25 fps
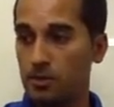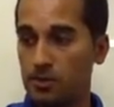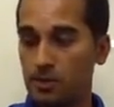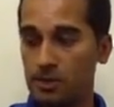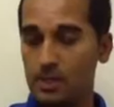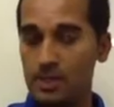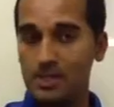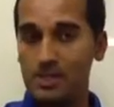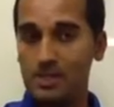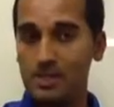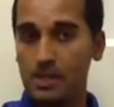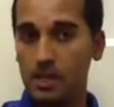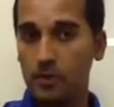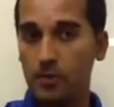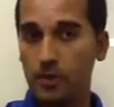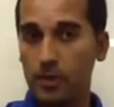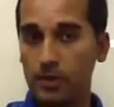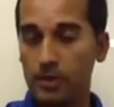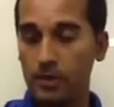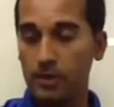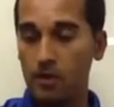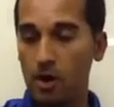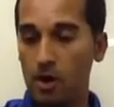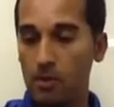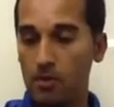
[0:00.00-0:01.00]
decelerate
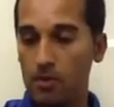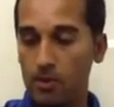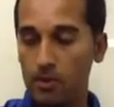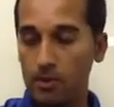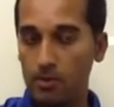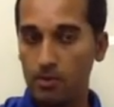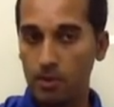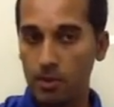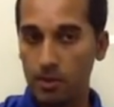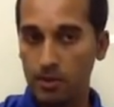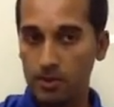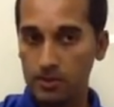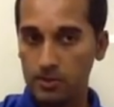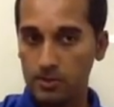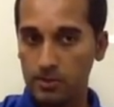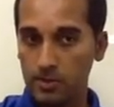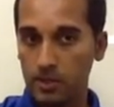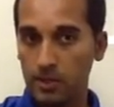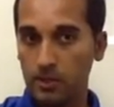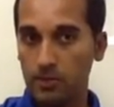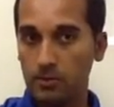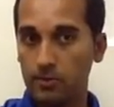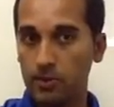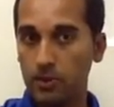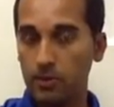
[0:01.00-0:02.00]
the arm when the ball is
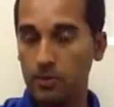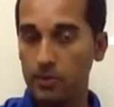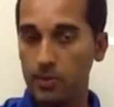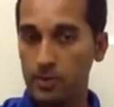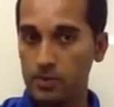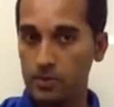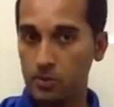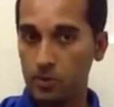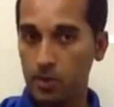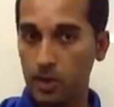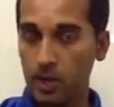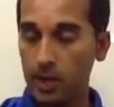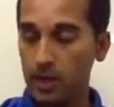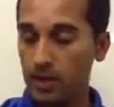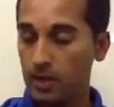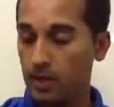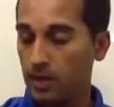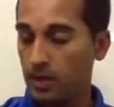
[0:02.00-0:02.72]
being thrown this way.